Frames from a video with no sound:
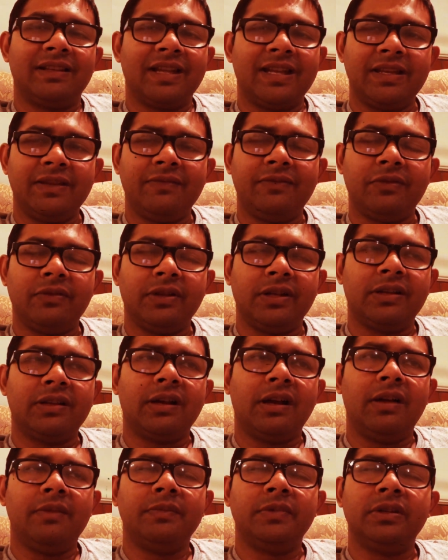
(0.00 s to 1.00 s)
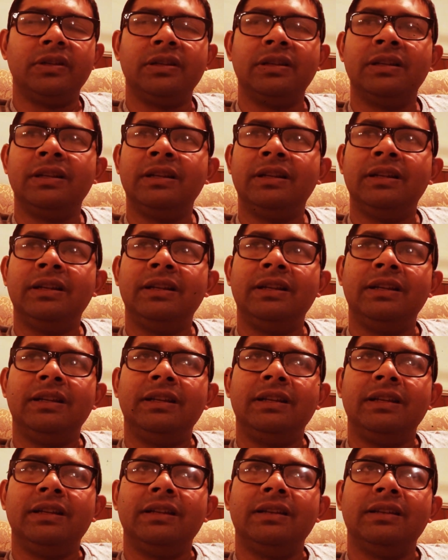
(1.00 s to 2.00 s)
thank you for that comment.
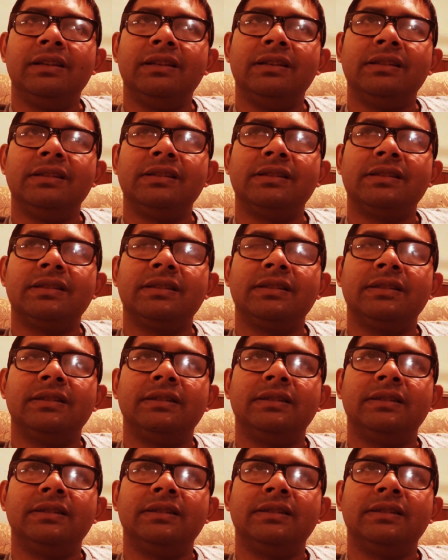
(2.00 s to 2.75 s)
Is